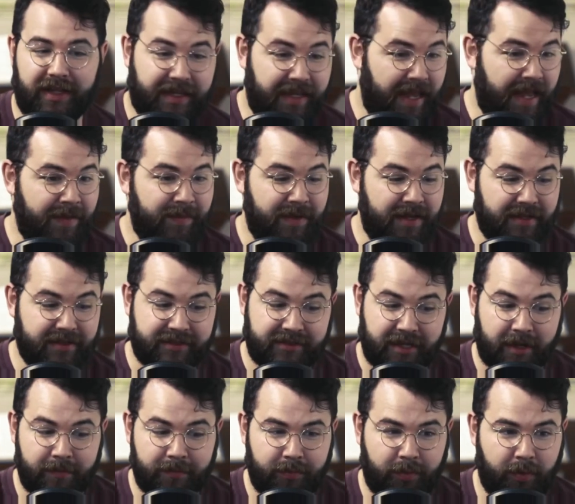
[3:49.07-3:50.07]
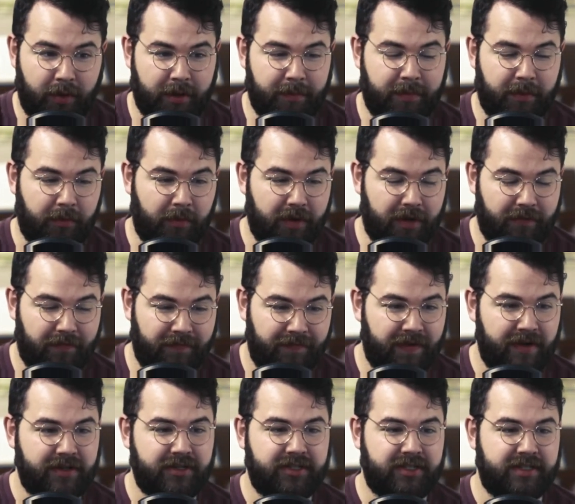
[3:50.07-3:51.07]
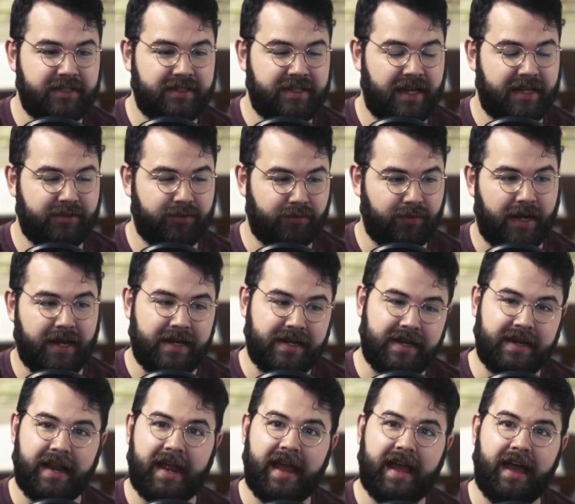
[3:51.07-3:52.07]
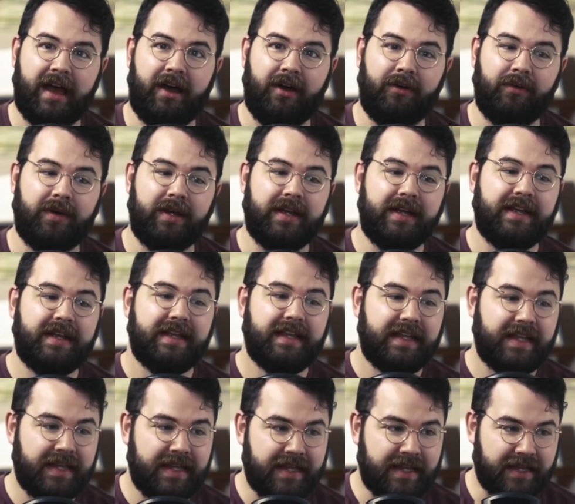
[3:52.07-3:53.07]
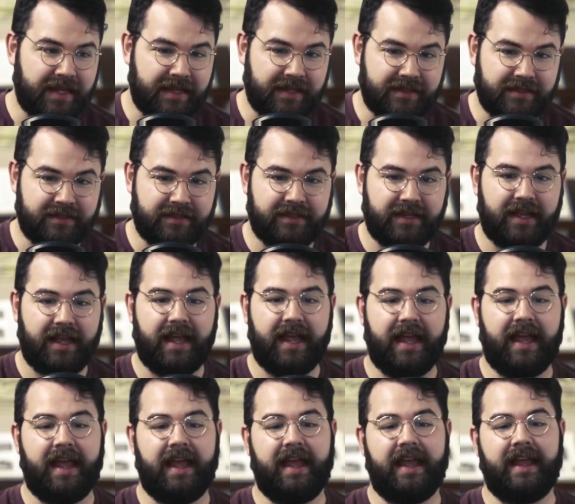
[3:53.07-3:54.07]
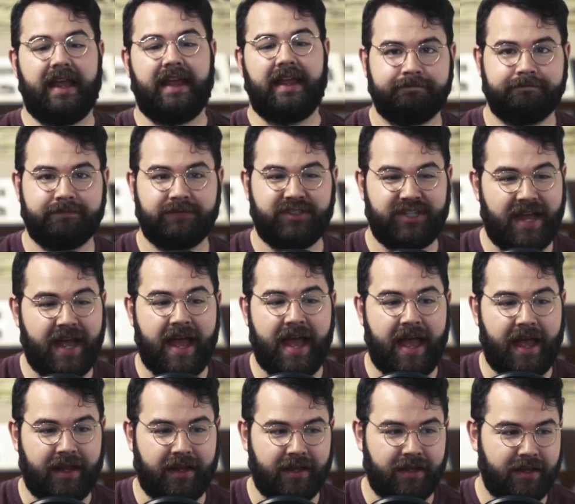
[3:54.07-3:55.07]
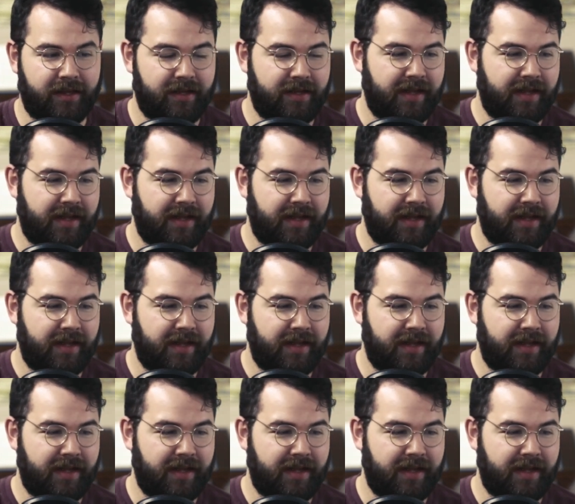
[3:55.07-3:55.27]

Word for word: It can be at some point, but what it functions as right now is a tag.